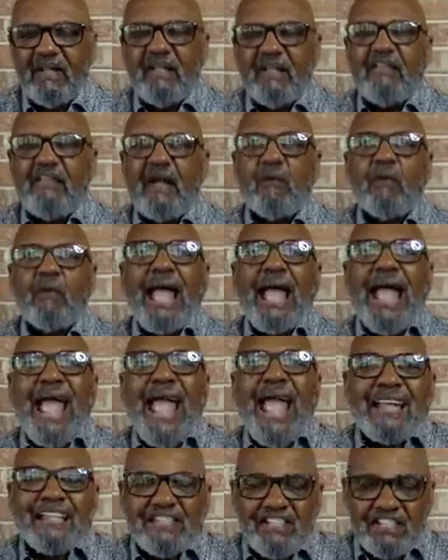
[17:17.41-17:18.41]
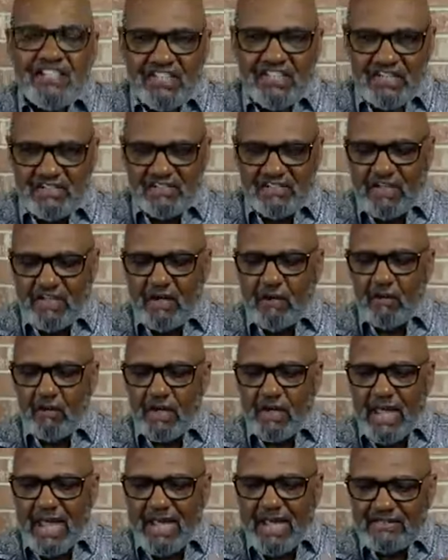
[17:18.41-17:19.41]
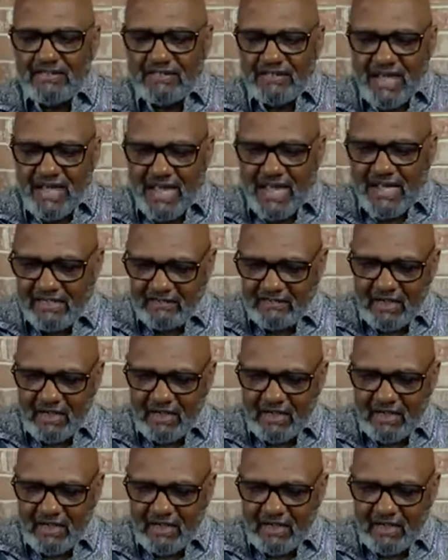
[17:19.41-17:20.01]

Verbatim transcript: They were anxious. They were anxiety.